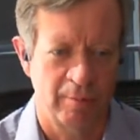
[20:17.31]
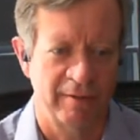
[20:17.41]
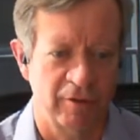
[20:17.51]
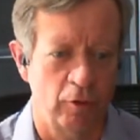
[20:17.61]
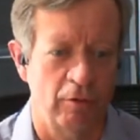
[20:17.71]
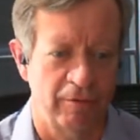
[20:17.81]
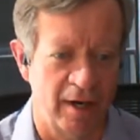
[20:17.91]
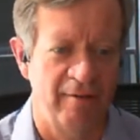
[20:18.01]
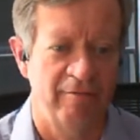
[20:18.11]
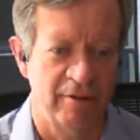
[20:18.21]
You may have to do it for
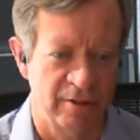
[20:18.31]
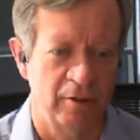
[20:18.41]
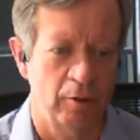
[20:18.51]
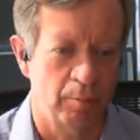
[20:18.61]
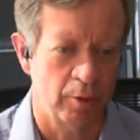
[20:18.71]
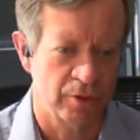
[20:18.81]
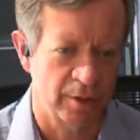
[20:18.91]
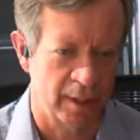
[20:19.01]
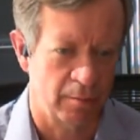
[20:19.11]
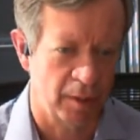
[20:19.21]
every single
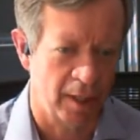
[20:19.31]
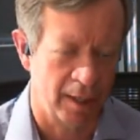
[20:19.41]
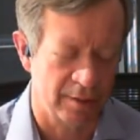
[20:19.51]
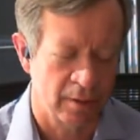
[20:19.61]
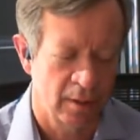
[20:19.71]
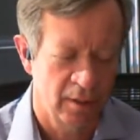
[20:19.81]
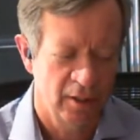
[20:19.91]
person that applies.